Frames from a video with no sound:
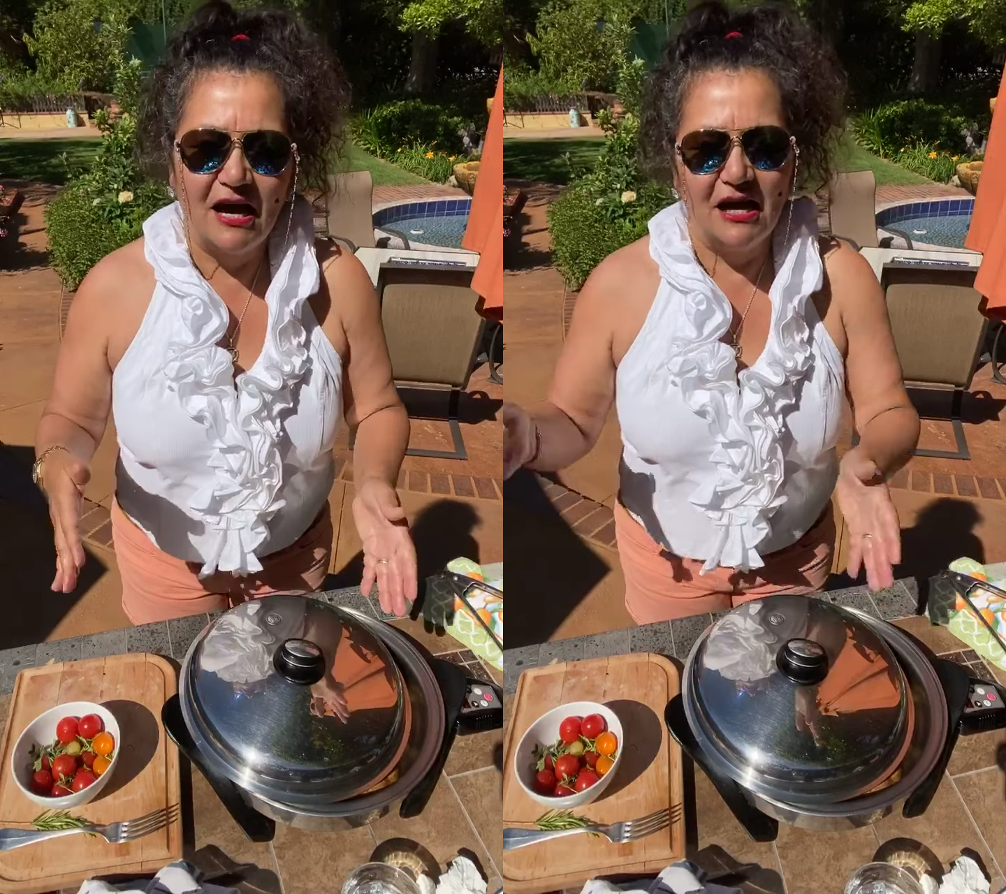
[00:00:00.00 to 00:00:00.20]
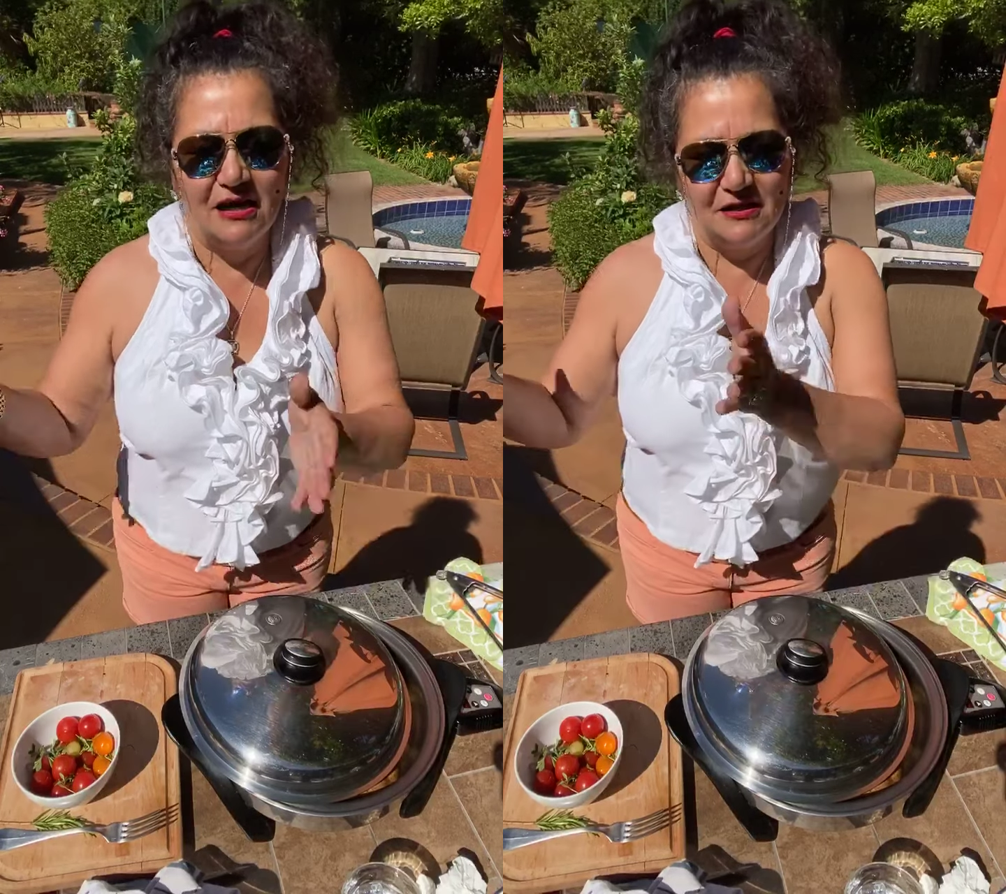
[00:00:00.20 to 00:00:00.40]

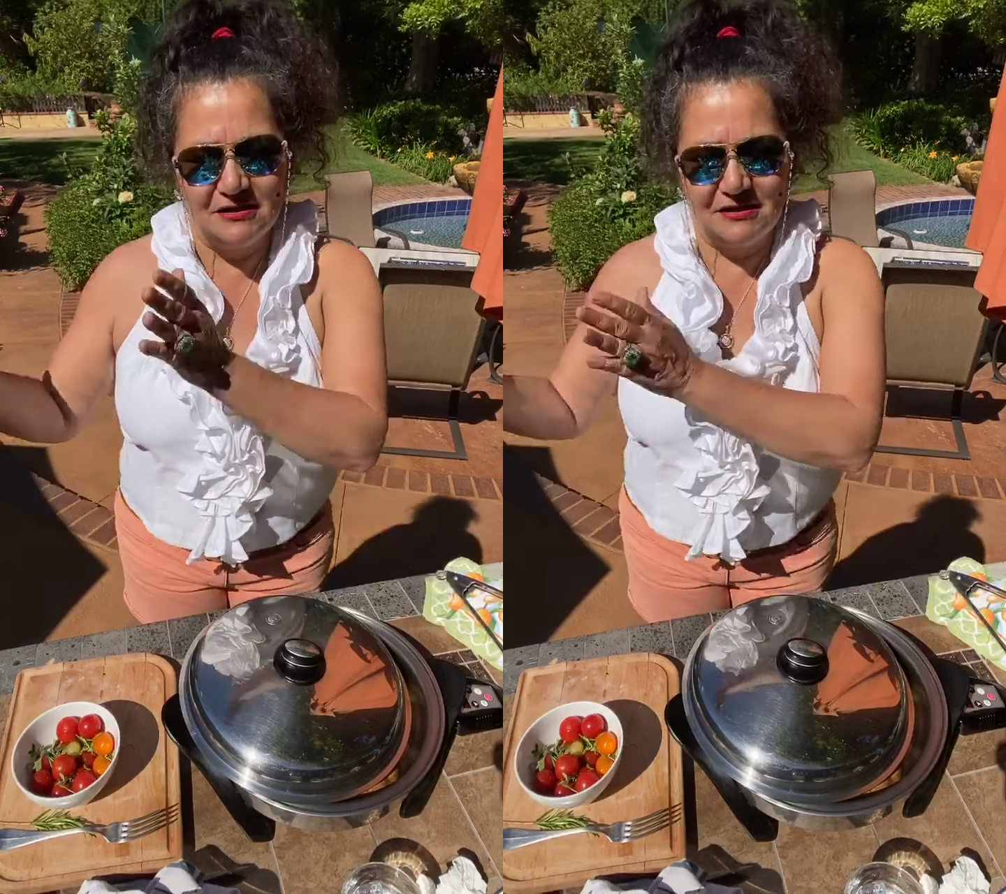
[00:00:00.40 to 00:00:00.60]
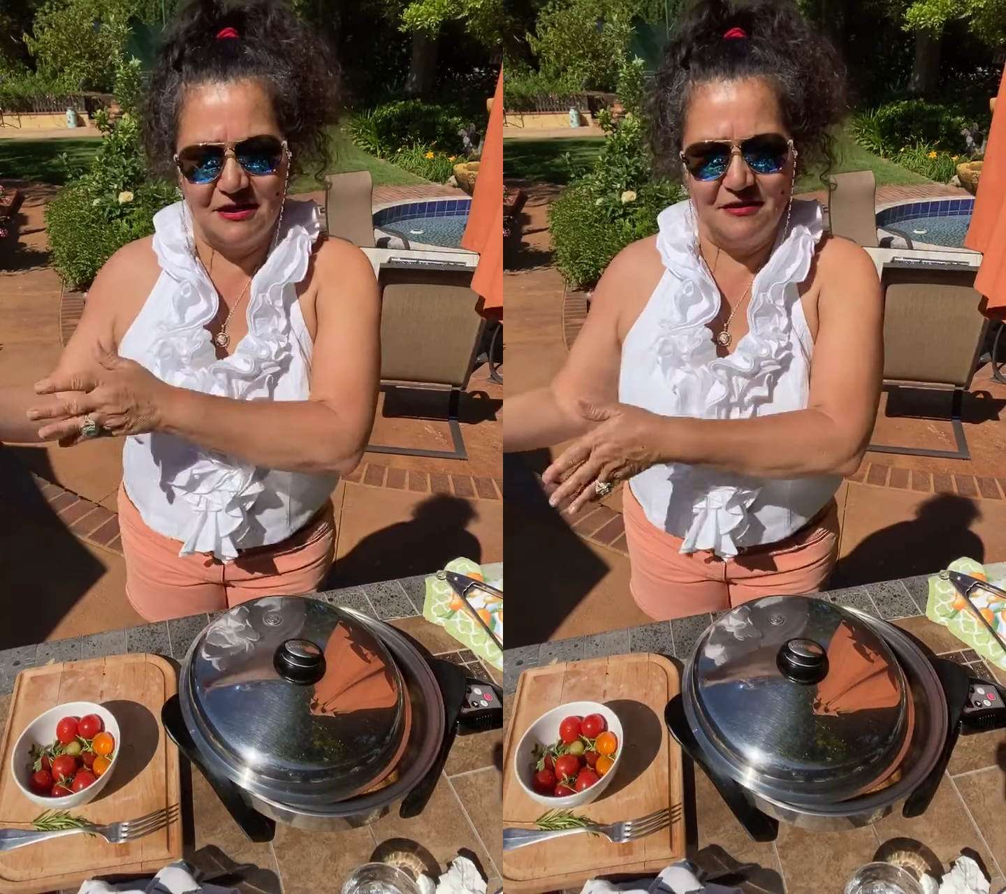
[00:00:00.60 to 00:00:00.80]
as
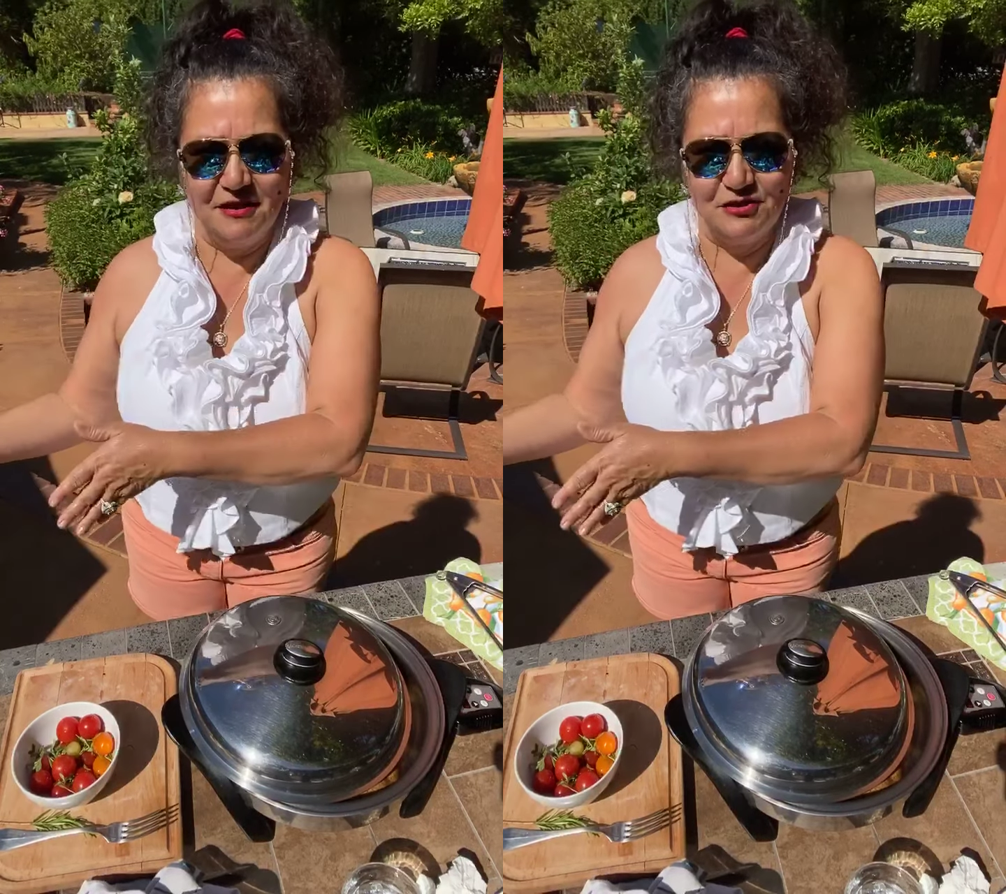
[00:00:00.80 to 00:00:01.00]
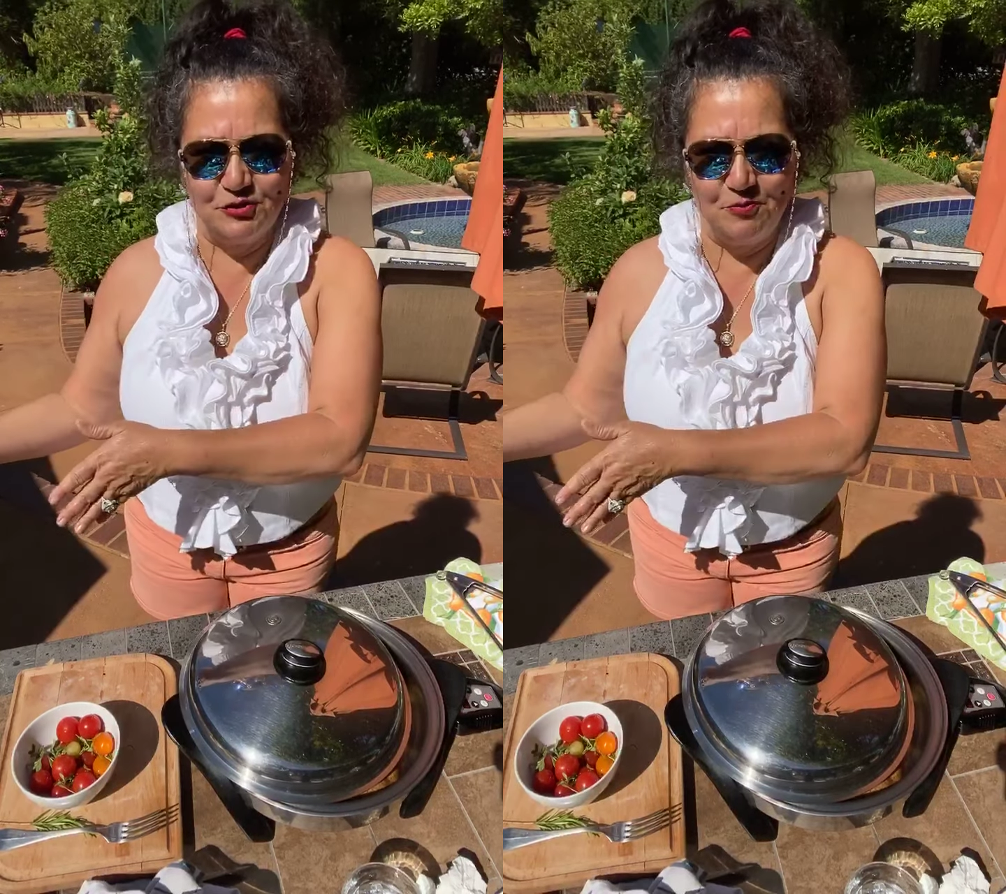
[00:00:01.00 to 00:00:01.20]
the
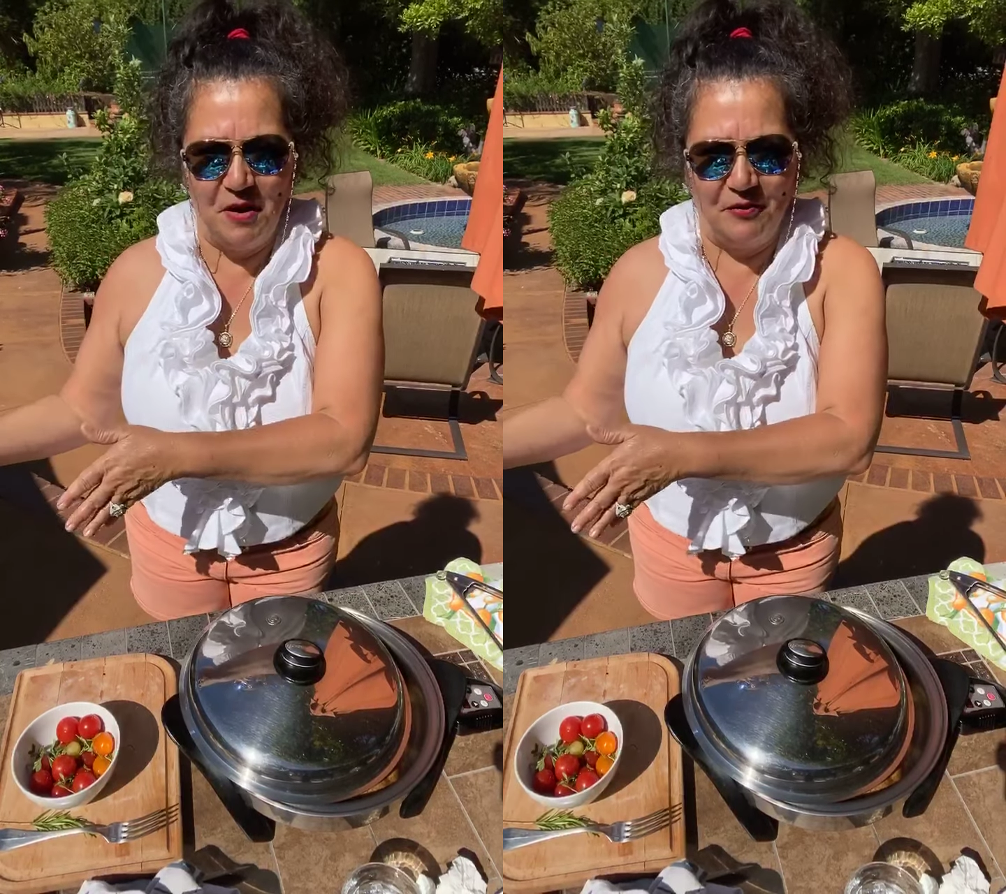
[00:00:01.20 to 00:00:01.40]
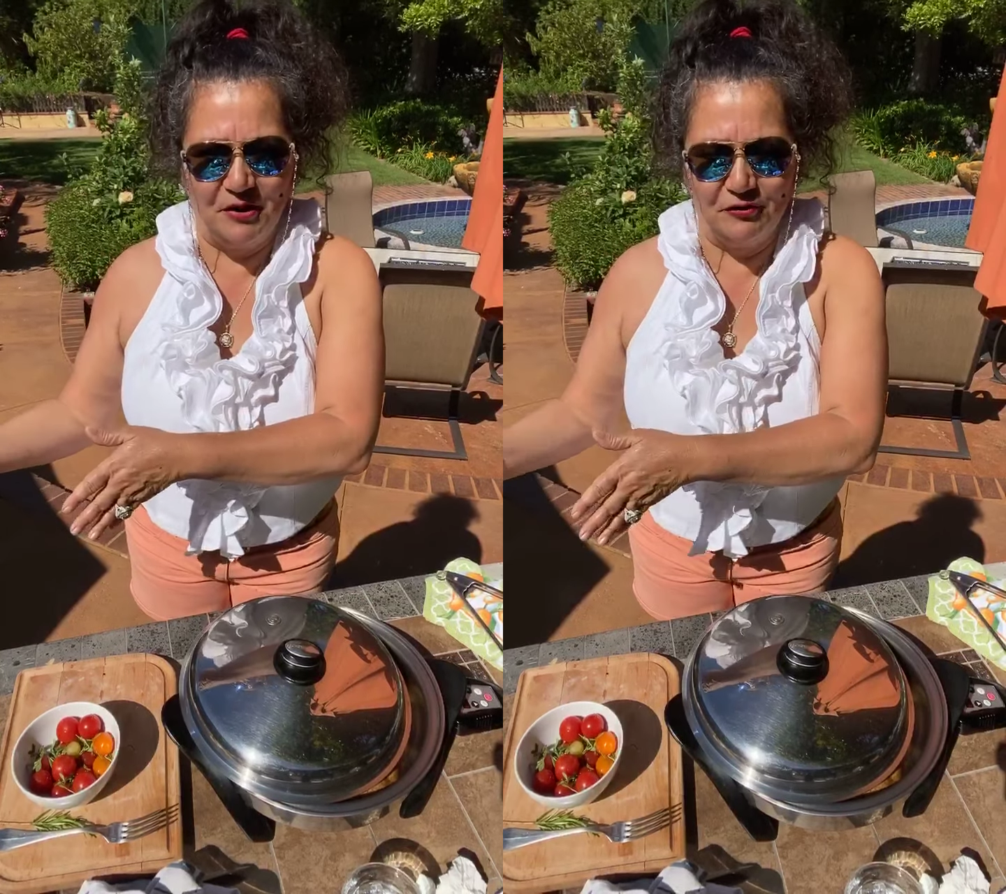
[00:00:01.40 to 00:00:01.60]
turmeric.